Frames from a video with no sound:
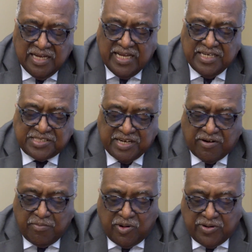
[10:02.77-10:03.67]
and the
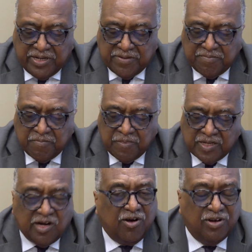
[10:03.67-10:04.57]
ceremony
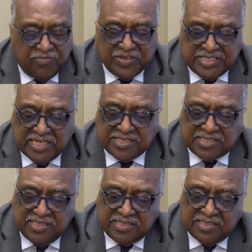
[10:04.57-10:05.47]
calling for
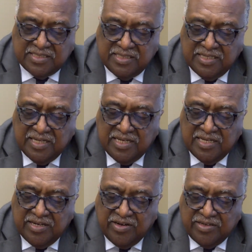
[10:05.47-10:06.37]
justice,
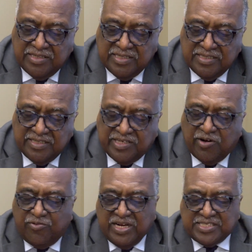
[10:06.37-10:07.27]
the
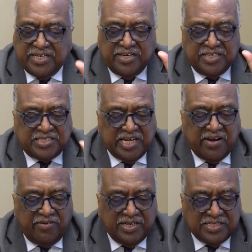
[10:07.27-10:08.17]
arresting of the
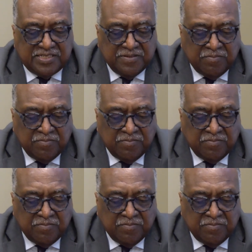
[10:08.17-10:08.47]
terrorists,